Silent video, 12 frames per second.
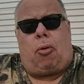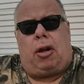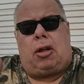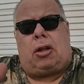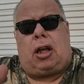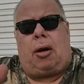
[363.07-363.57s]

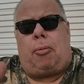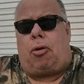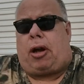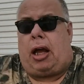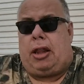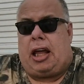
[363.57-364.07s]
wanted to tell them,
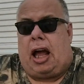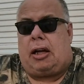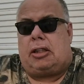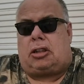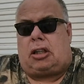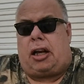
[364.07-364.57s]
okay, the
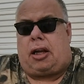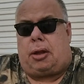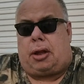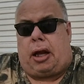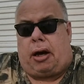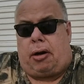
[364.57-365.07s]
Angus steak
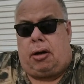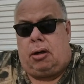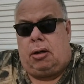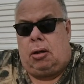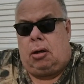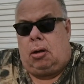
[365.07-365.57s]
is there.
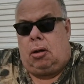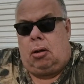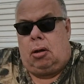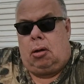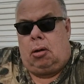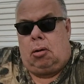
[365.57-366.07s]

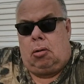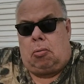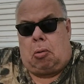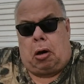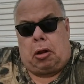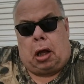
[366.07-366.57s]

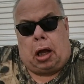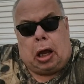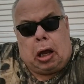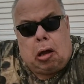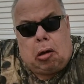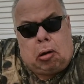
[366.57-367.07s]
Where the
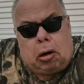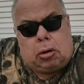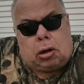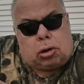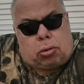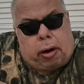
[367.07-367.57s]
hell is
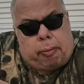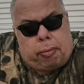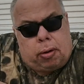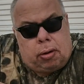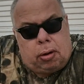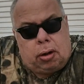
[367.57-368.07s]
the
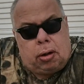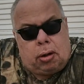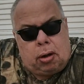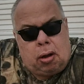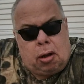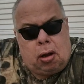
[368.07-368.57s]
shrimp?
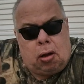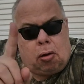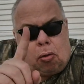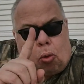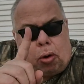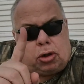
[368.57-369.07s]

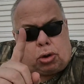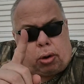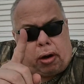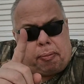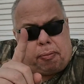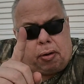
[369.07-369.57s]
One
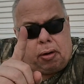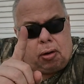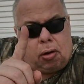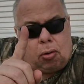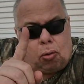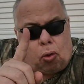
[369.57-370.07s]

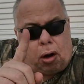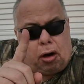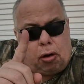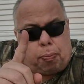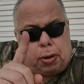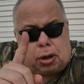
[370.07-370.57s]

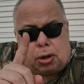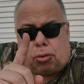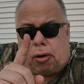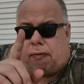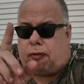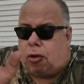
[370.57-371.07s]
little piece of
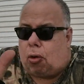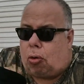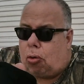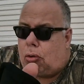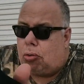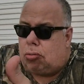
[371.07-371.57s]
shrimp for the
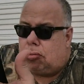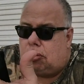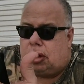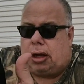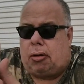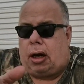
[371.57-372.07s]
whole
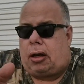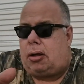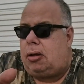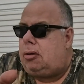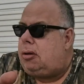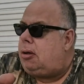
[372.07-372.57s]
deal. Like,
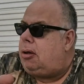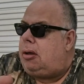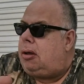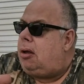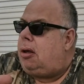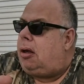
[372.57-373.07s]

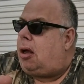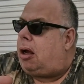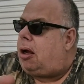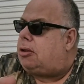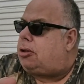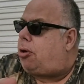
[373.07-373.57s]
I
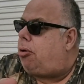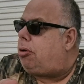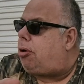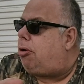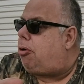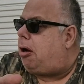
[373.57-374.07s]
got
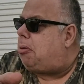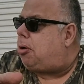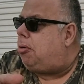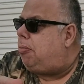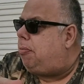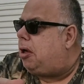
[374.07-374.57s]
screwed through the
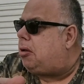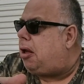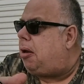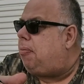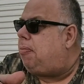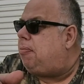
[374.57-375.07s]
drive-thru big
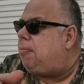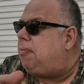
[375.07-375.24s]
time.